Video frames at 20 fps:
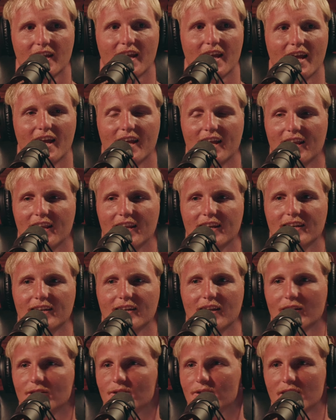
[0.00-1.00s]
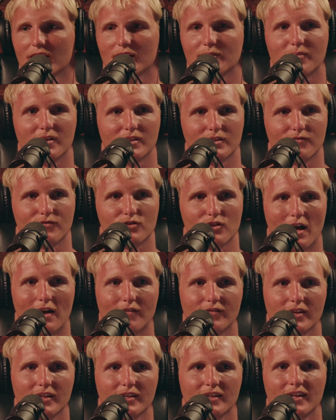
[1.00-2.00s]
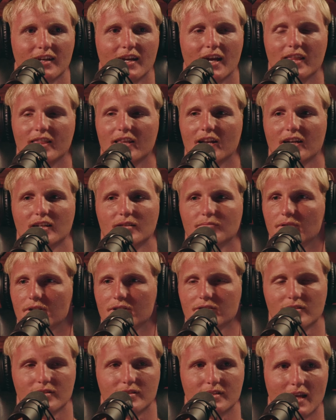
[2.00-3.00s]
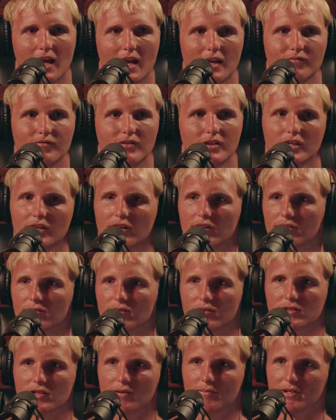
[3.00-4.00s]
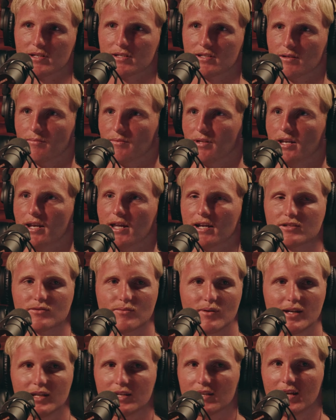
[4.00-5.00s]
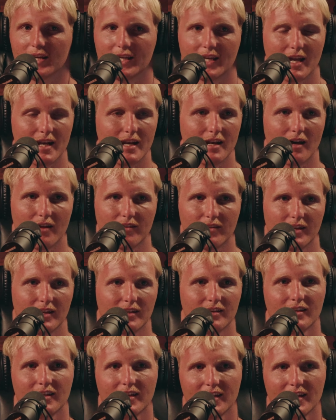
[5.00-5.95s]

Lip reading: and I could get a bunch of traffic and then I could post the same video or something similar next week and get nothing.